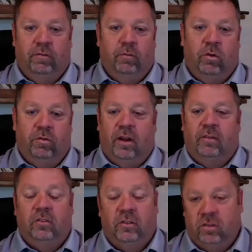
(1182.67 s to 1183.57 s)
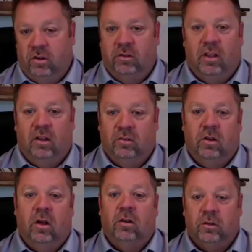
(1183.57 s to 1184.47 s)
$400,000, $500,000,
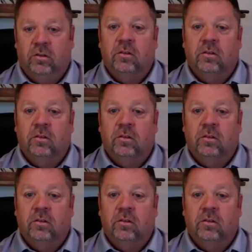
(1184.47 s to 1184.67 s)
$600,000.